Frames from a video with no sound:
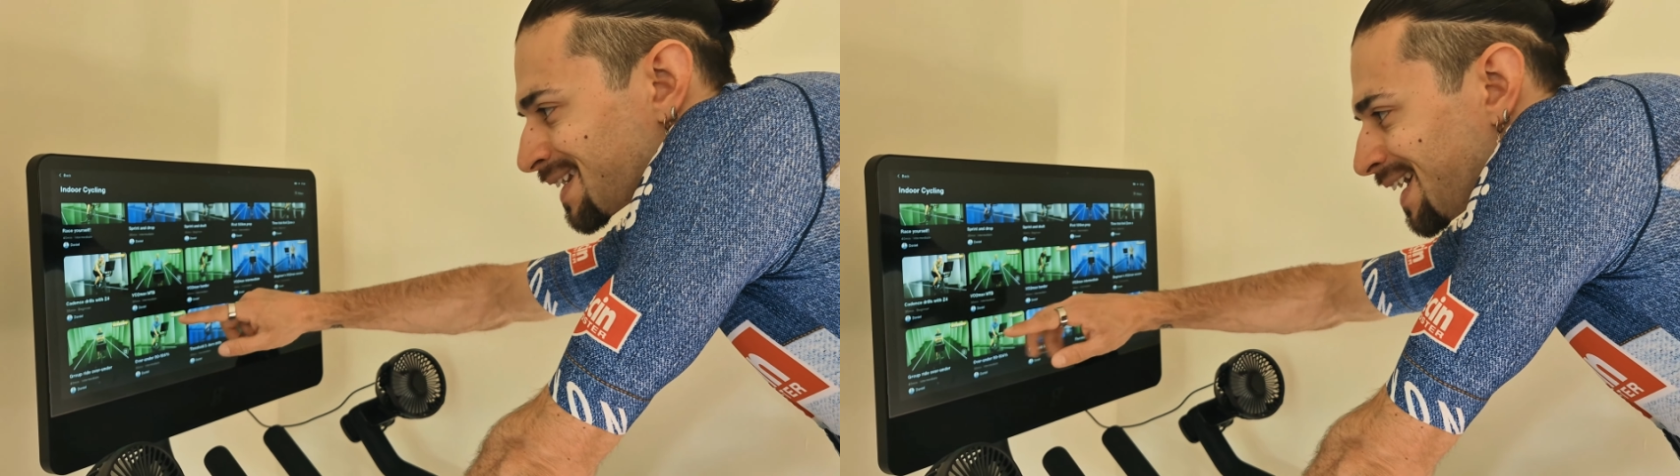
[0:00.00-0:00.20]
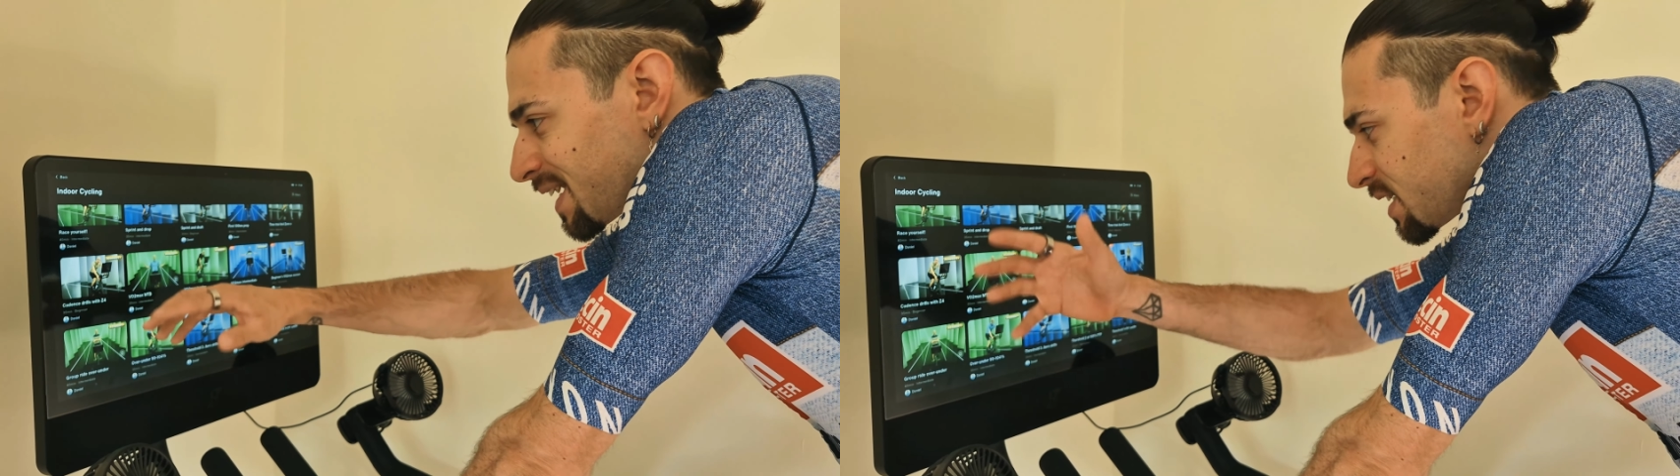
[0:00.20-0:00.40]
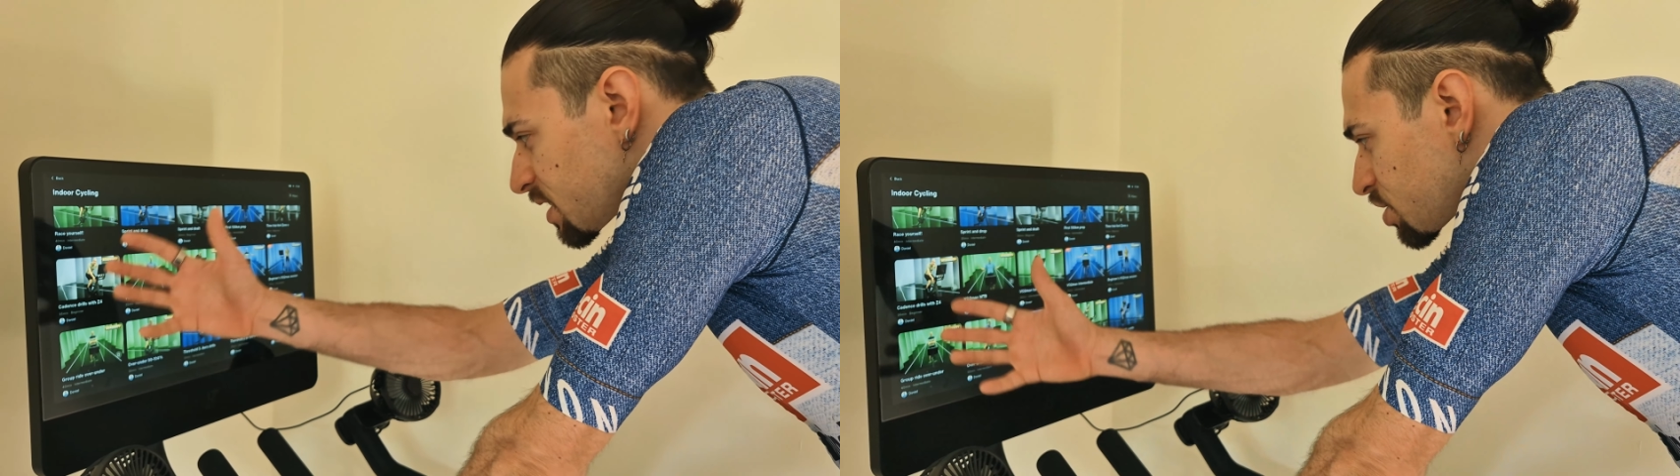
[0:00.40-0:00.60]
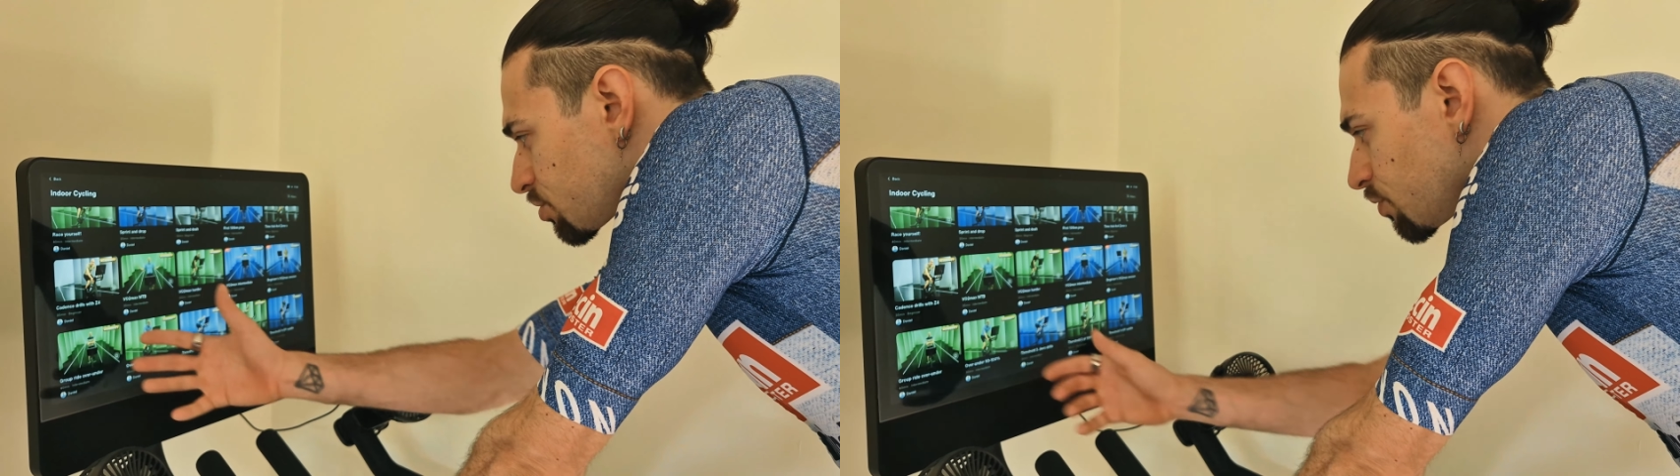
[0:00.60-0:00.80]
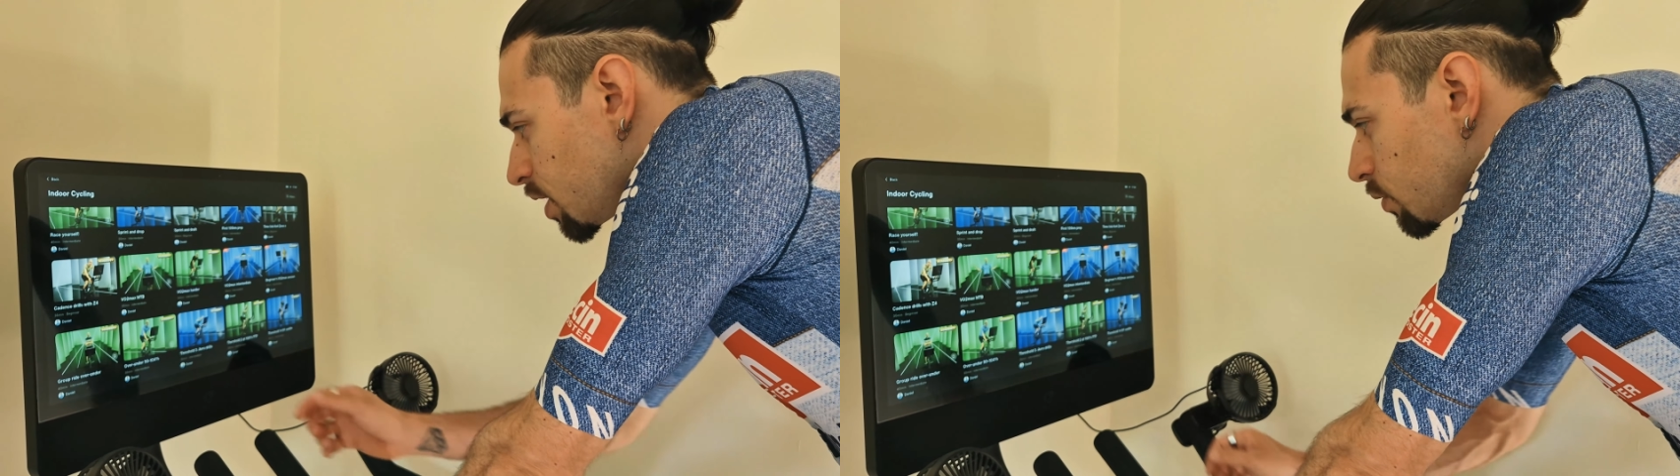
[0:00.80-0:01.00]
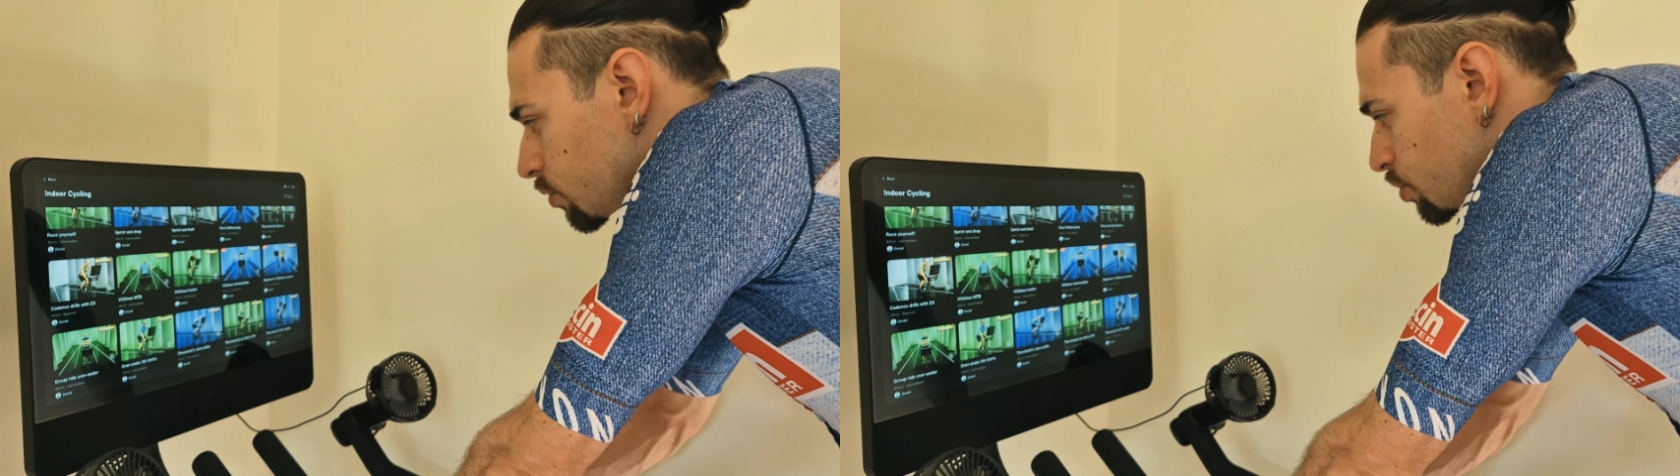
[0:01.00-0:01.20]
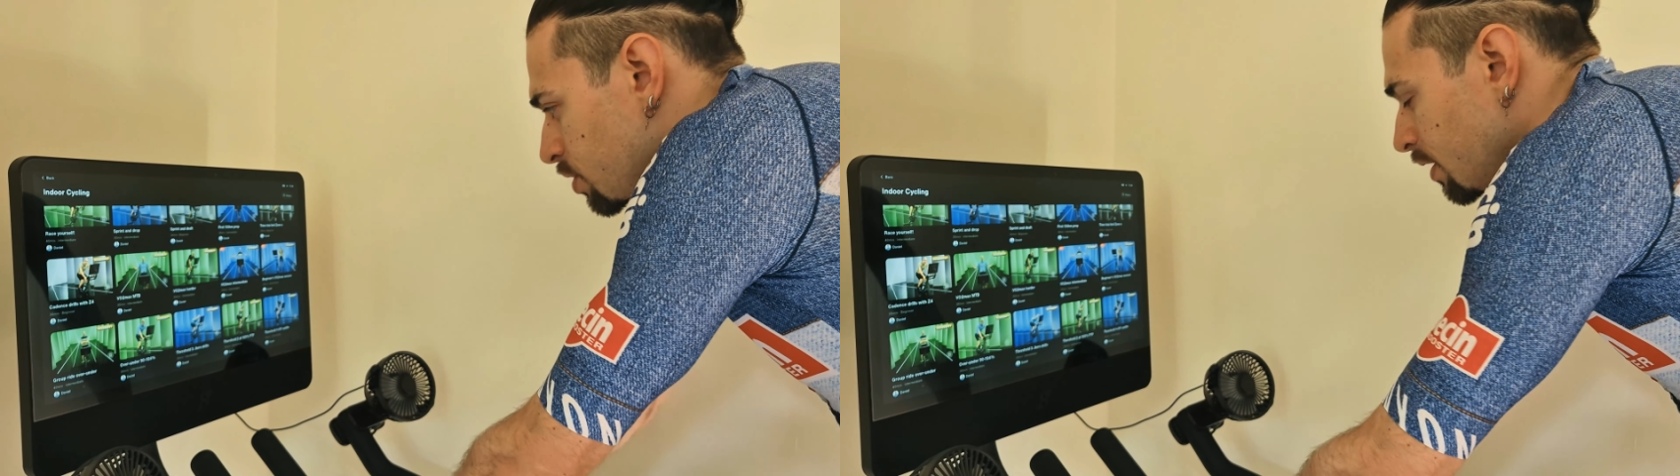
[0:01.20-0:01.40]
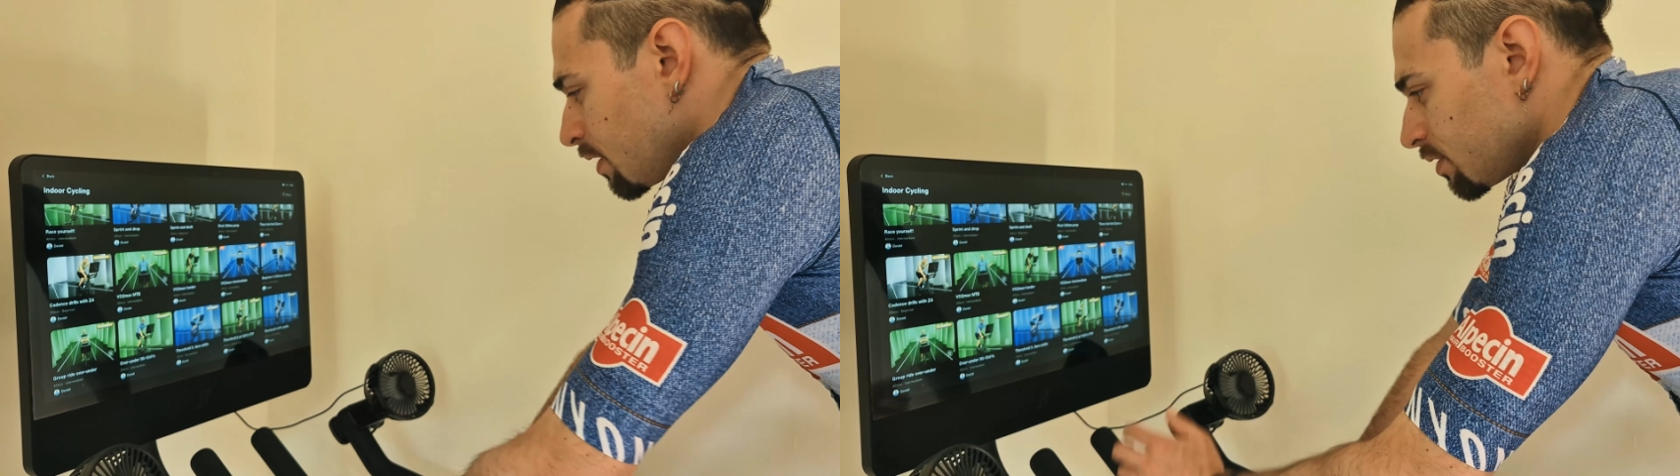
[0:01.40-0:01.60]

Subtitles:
cadence drills,